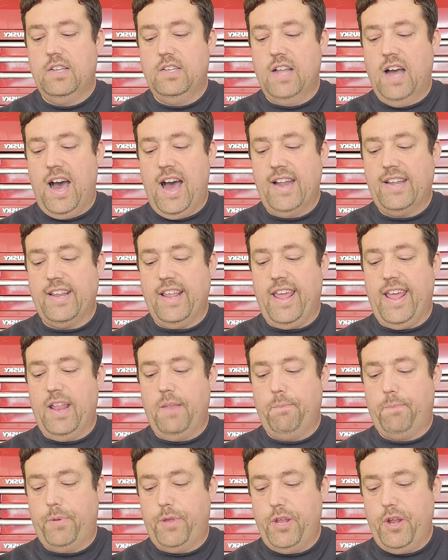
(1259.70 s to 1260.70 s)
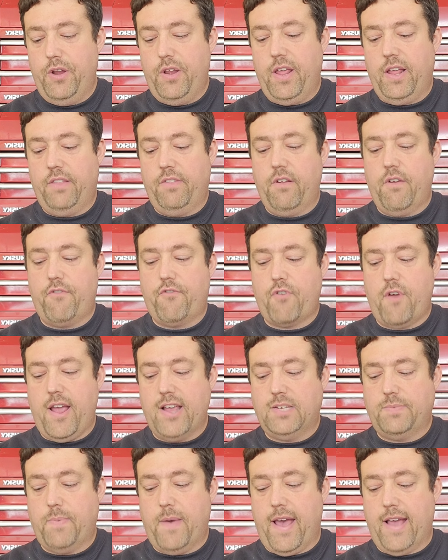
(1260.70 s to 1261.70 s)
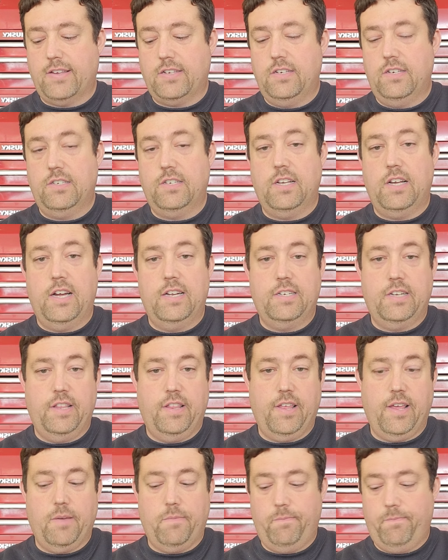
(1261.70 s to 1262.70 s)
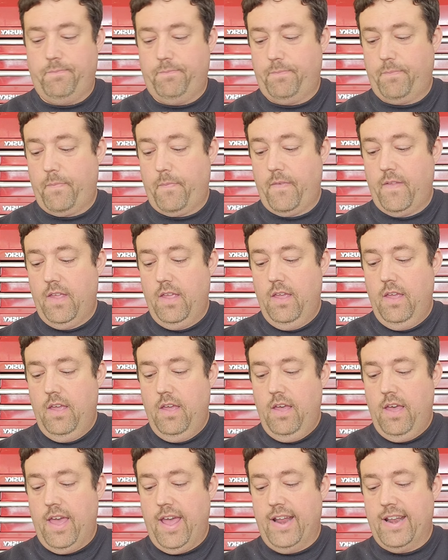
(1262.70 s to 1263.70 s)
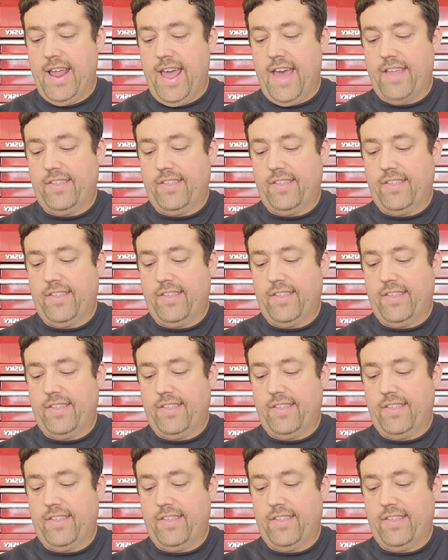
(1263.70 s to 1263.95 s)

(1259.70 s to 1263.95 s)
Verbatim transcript: not imputing their trespasses unto them, and